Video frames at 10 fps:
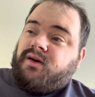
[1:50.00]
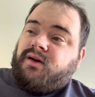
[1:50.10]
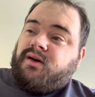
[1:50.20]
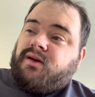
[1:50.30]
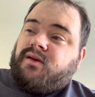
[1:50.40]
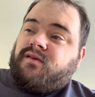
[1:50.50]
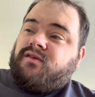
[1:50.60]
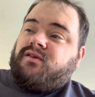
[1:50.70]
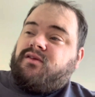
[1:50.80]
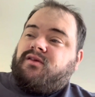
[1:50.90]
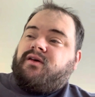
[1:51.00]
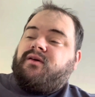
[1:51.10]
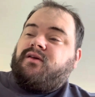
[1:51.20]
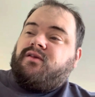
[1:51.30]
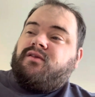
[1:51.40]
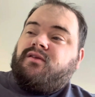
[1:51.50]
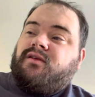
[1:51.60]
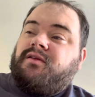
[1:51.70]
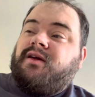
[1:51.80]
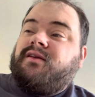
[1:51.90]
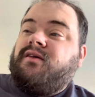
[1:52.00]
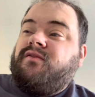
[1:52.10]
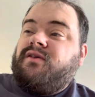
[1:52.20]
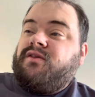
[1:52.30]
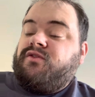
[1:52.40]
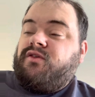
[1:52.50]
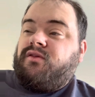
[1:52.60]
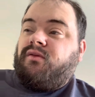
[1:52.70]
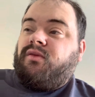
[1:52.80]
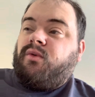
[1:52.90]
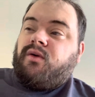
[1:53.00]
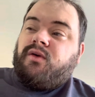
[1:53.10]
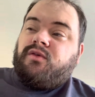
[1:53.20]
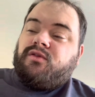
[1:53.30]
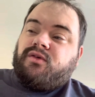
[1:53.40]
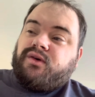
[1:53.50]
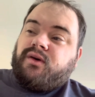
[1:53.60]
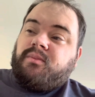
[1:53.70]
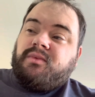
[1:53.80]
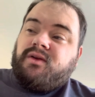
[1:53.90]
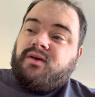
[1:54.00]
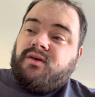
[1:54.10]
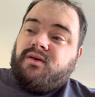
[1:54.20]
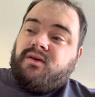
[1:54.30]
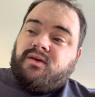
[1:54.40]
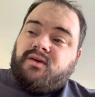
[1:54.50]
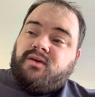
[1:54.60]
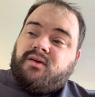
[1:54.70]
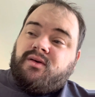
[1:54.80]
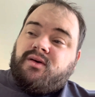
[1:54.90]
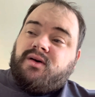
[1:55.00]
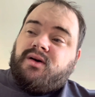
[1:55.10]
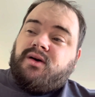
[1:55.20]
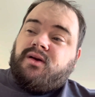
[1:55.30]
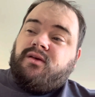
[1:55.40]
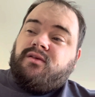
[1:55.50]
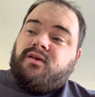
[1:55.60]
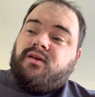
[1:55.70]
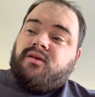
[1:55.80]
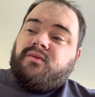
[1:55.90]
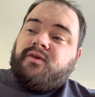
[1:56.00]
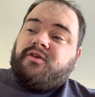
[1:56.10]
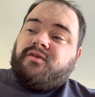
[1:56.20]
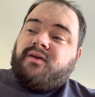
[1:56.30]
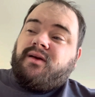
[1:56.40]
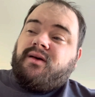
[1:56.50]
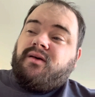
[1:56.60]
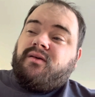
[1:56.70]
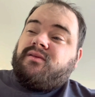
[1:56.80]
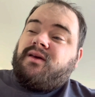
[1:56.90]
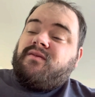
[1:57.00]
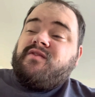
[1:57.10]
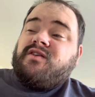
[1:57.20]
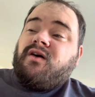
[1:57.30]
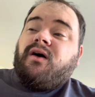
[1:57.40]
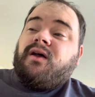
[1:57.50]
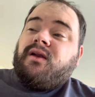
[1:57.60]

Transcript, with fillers: as uh, Eric Detective Joseph Thorne, who's corrupt. Uh, he's in One Tree Hill as Keith Scott.